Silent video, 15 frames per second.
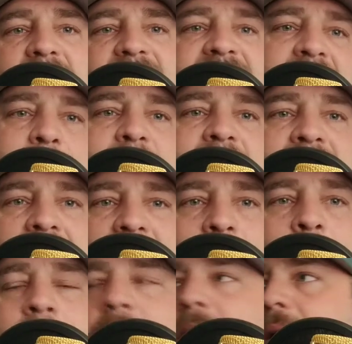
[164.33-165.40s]
Simms
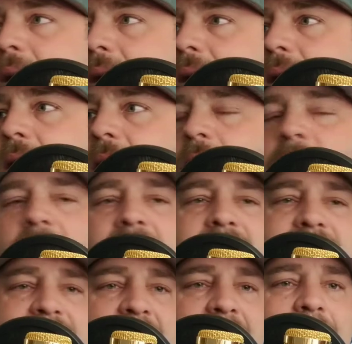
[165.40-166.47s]
name. Like
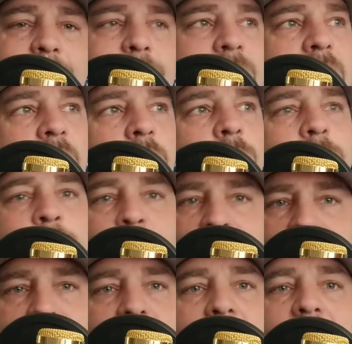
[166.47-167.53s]
his daddy,
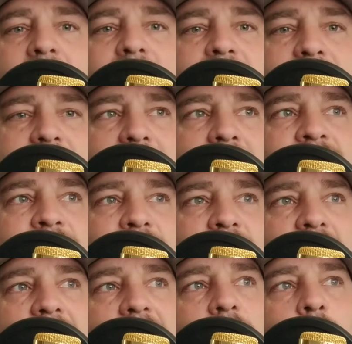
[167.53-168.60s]
played
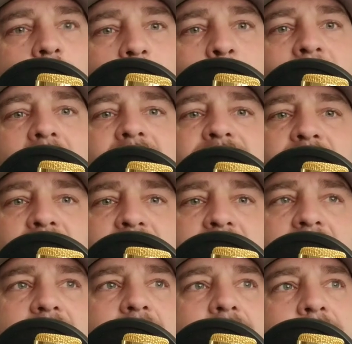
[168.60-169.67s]
successfully at quarterback for
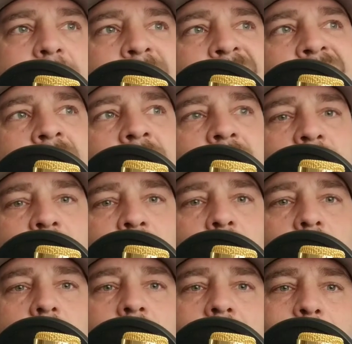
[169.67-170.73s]
the New
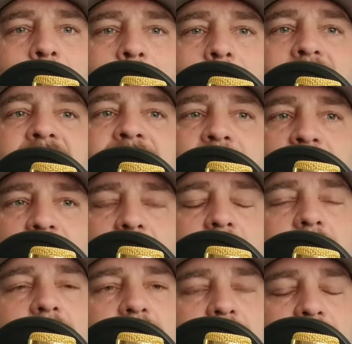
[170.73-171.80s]
York Crybabies
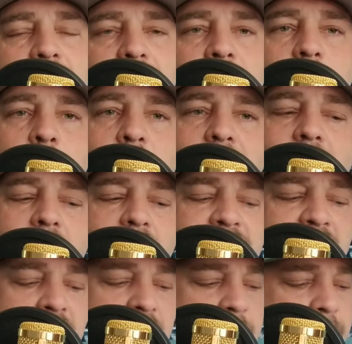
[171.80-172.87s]
for quite a long
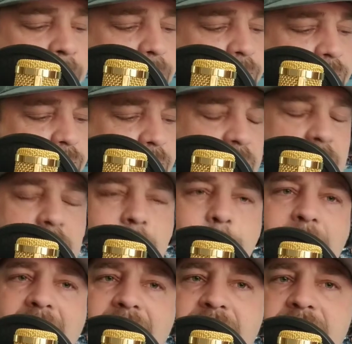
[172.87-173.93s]
time
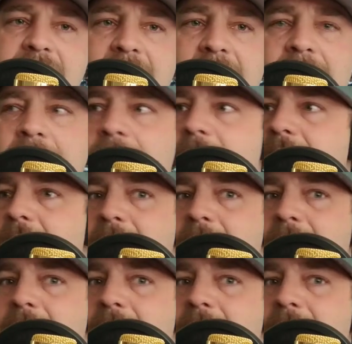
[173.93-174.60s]
back in the day.